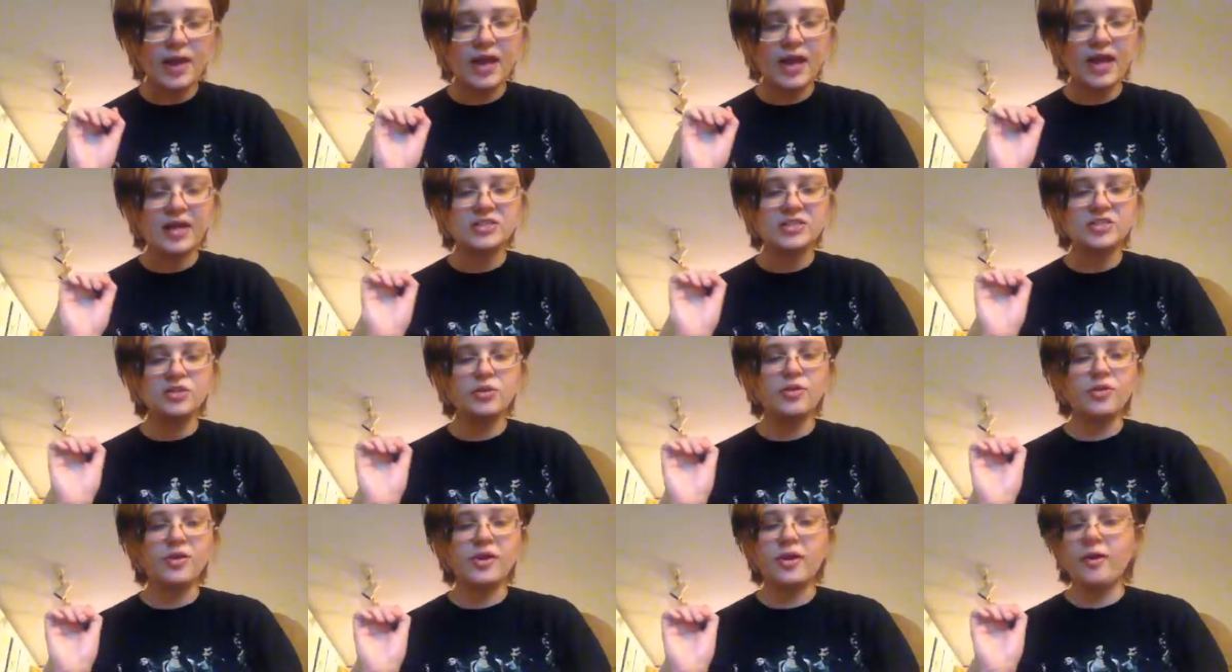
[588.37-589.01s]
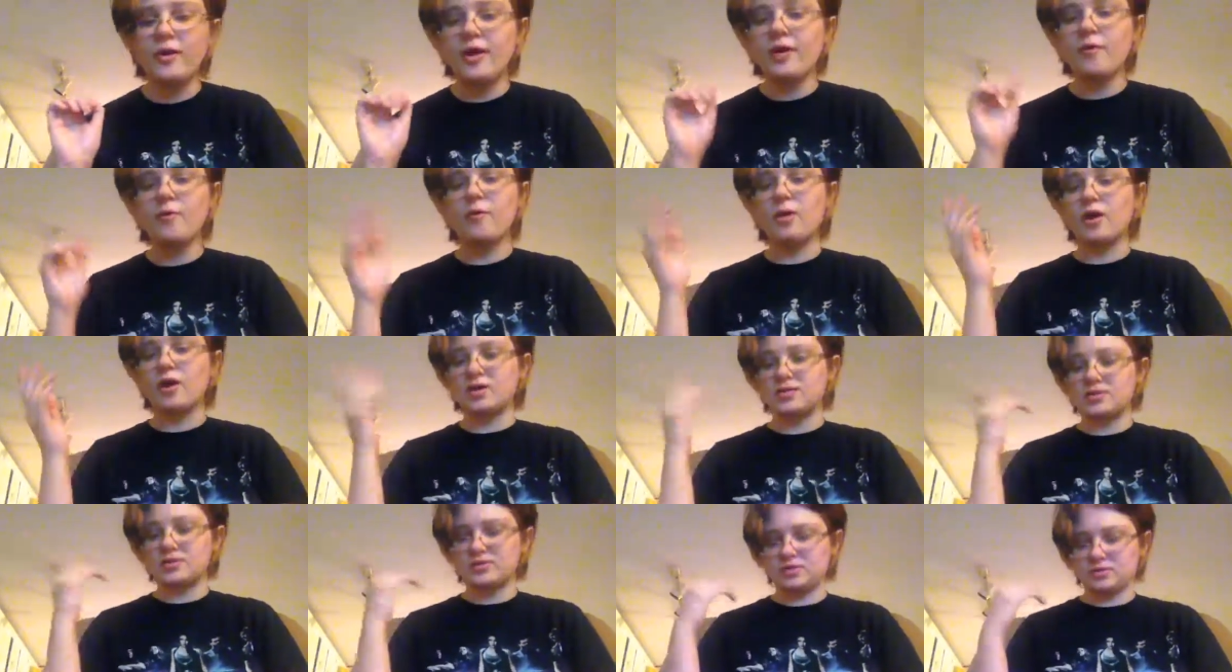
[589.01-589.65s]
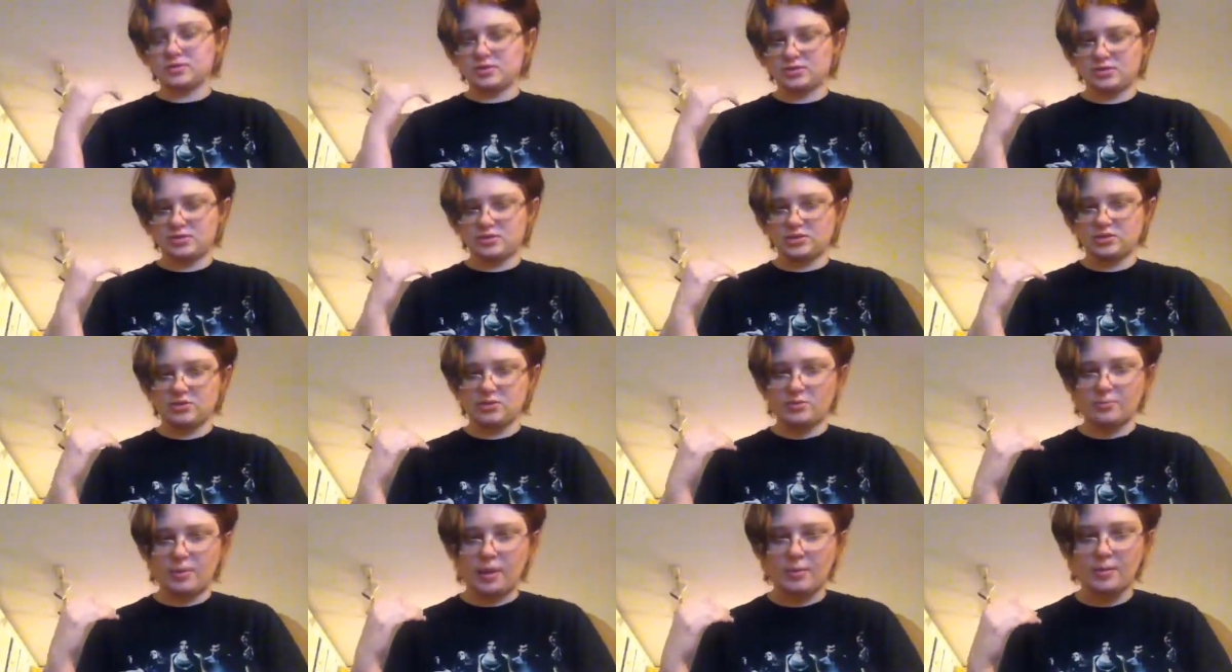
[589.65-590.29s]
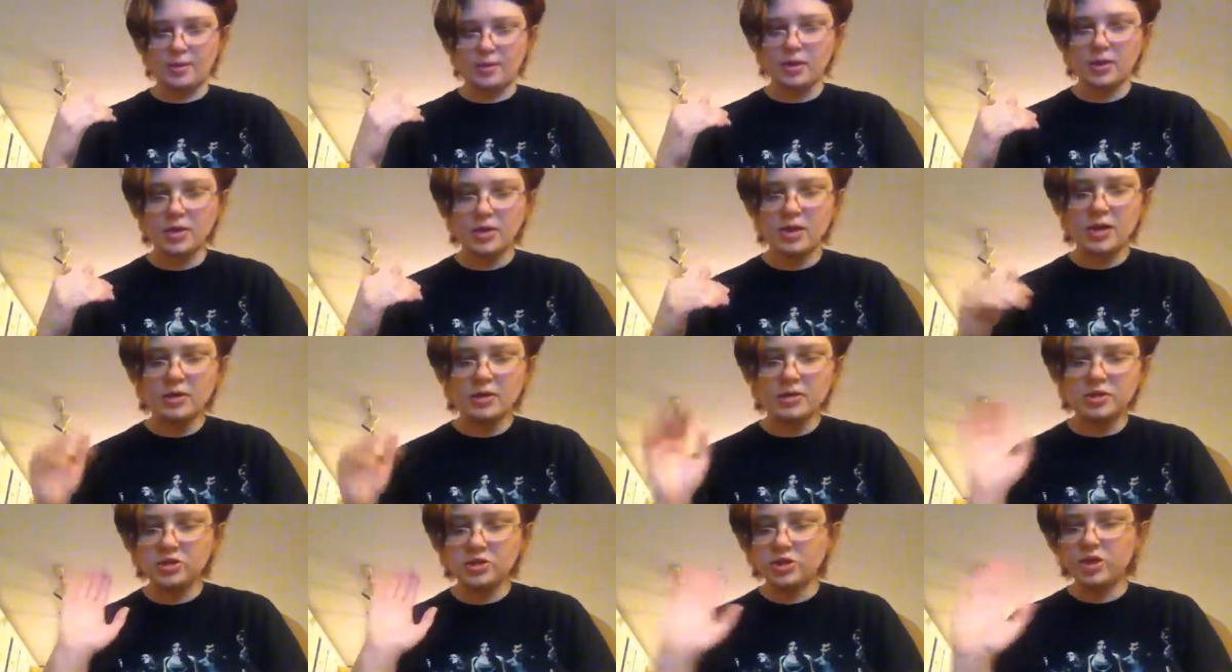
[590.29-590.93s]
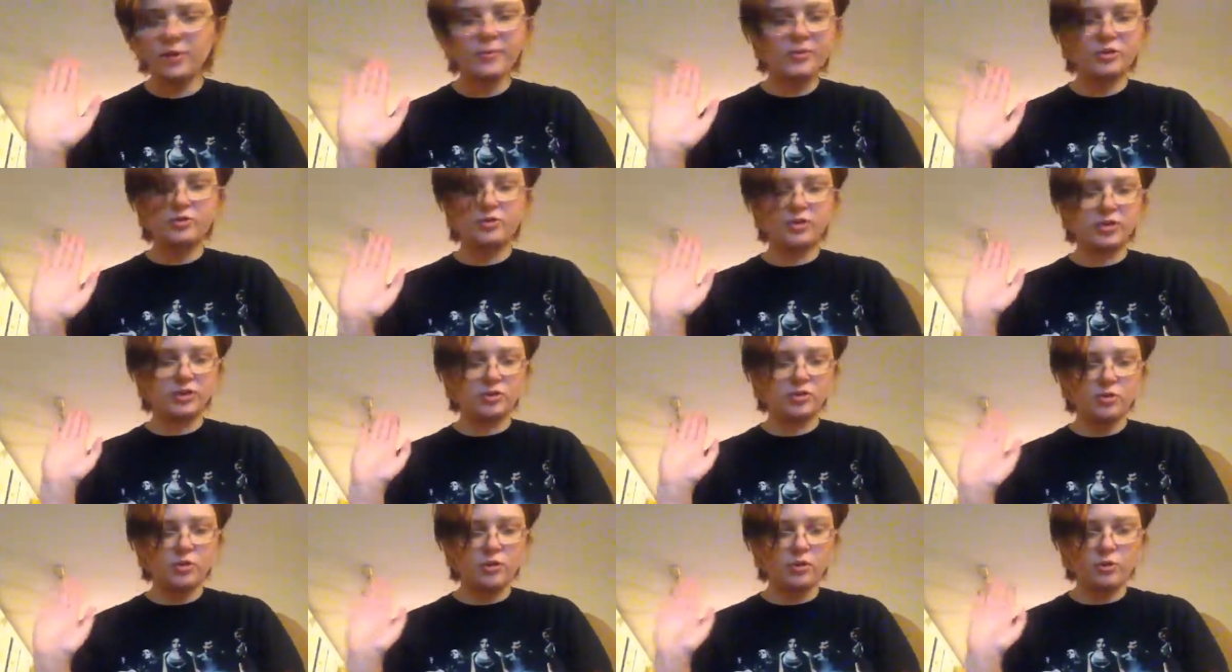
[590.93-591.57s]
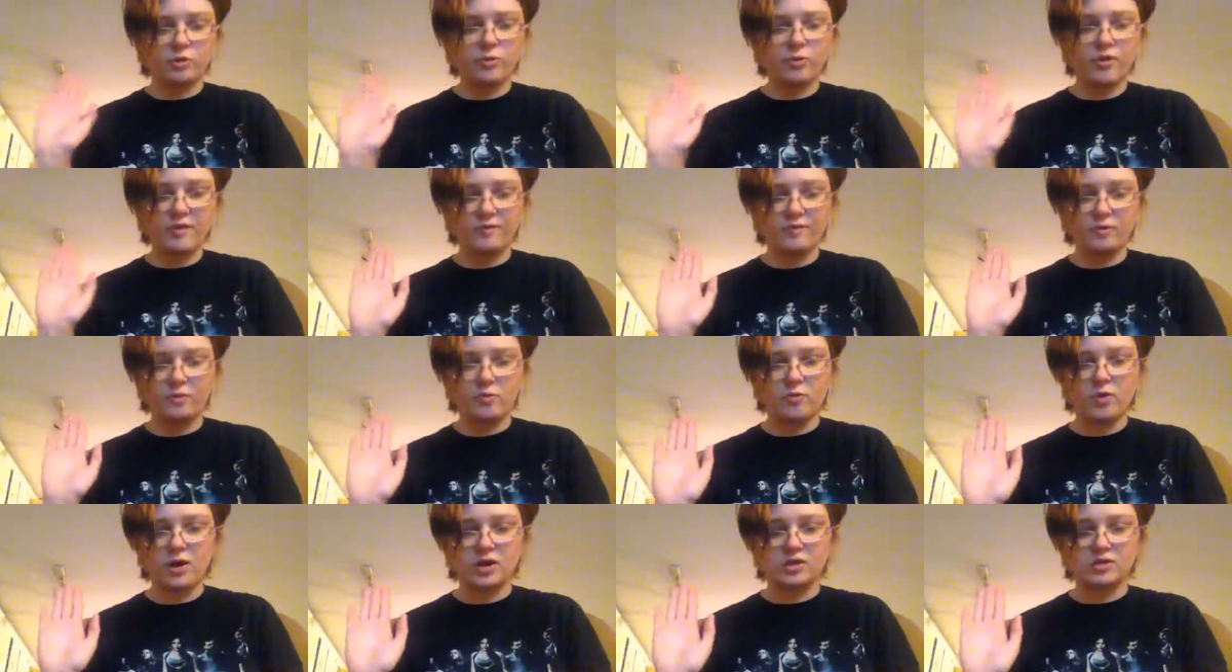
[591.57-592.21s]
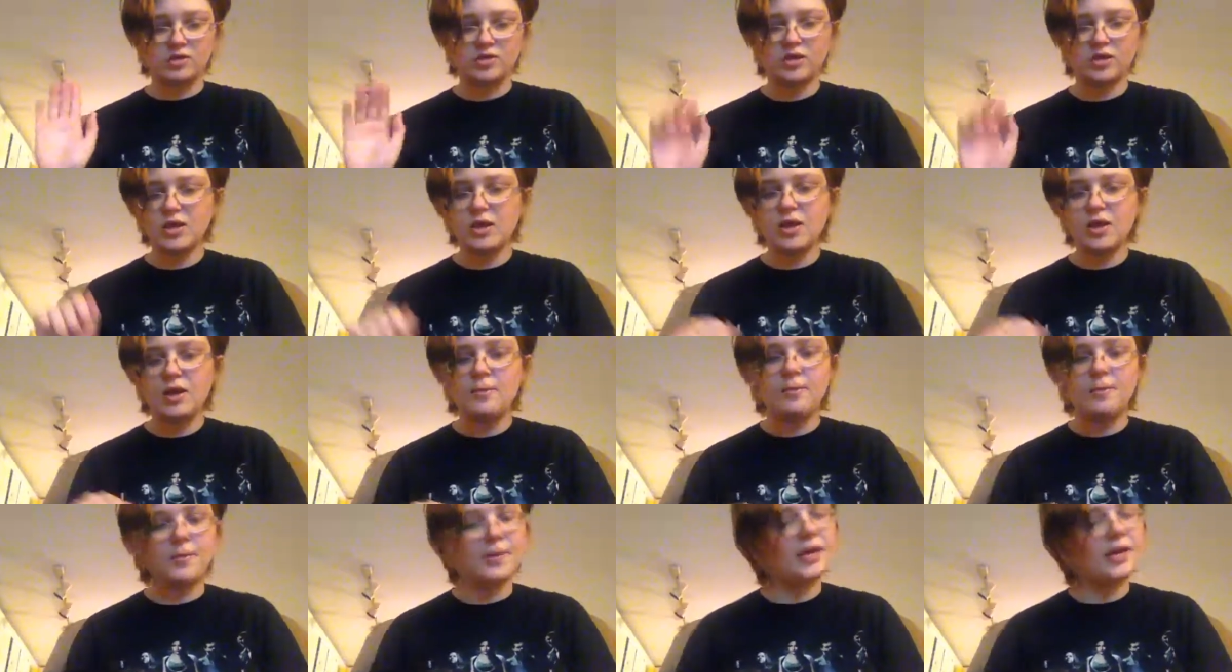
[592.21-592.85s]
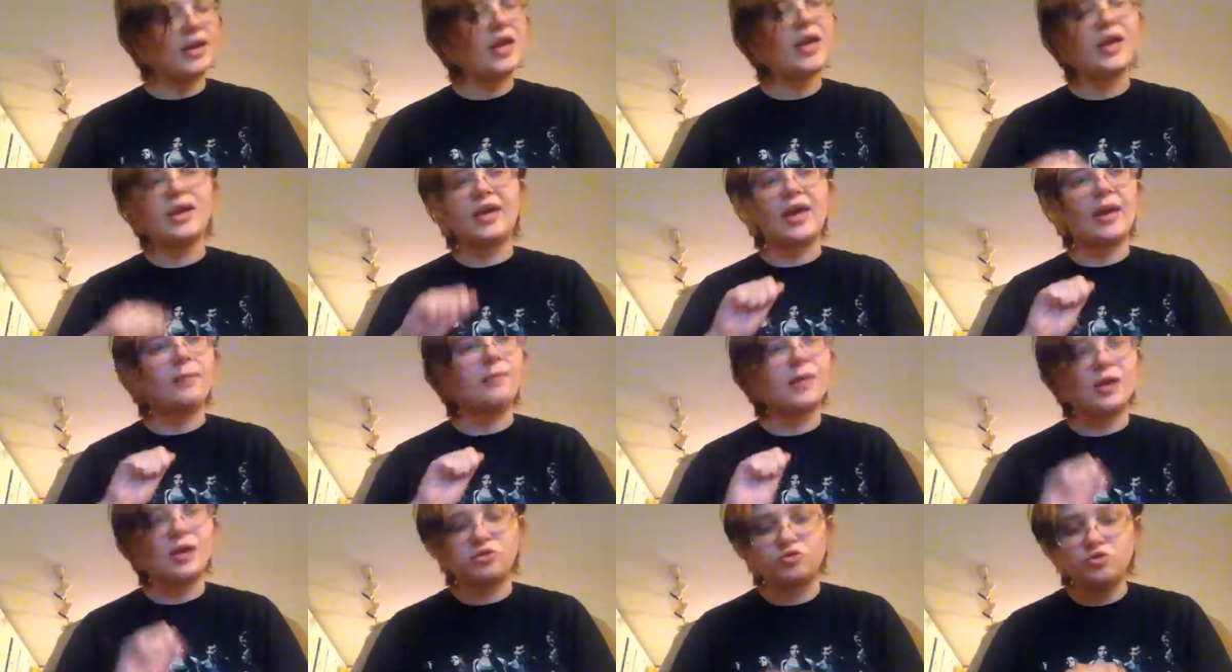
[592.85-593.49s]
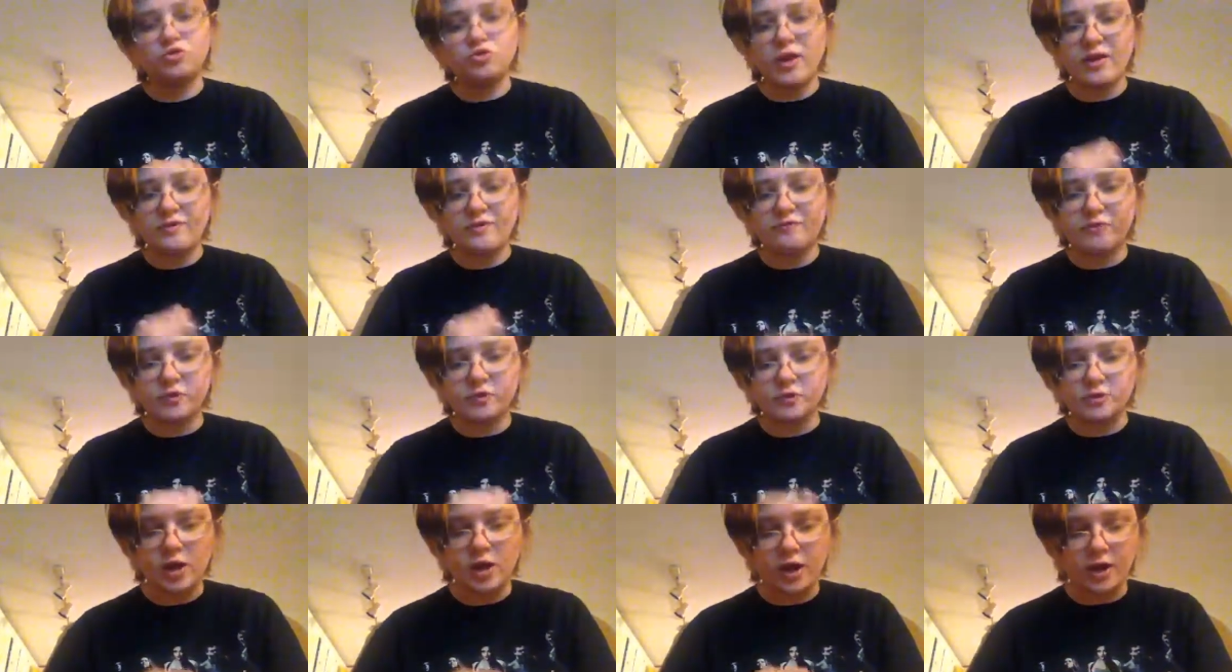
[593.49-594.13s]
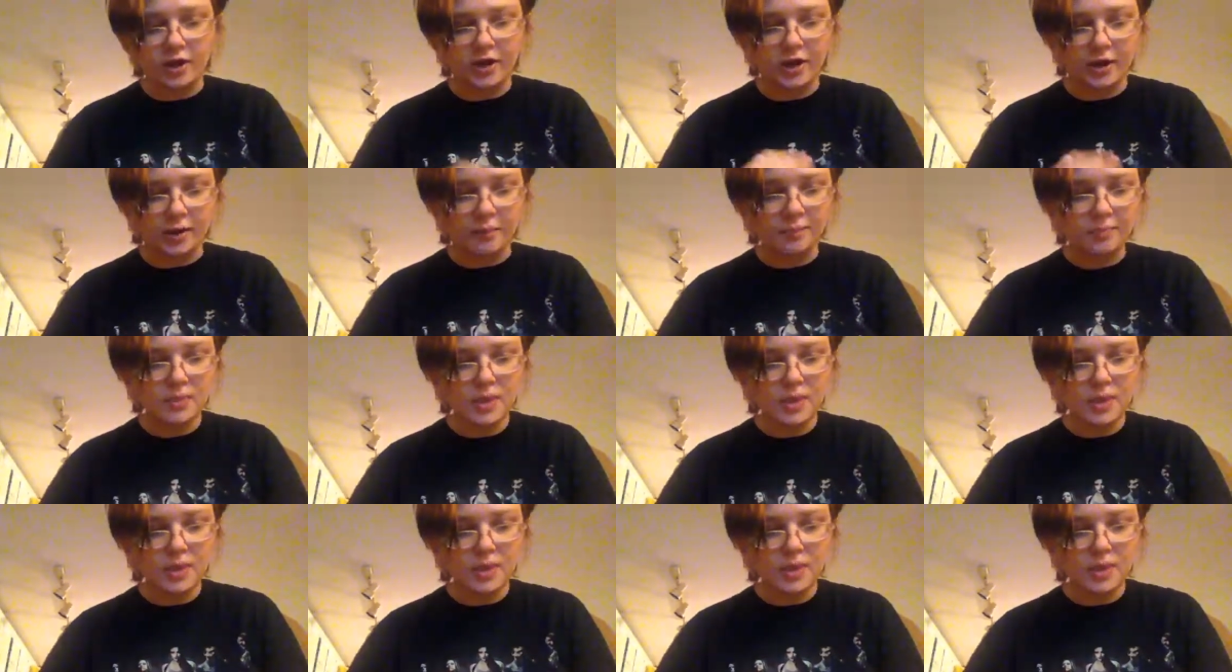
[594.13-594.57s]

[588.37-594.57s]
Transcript: And so there I was, continued Mama, determined to ignore whoever it was. But again came that dreadful knocking.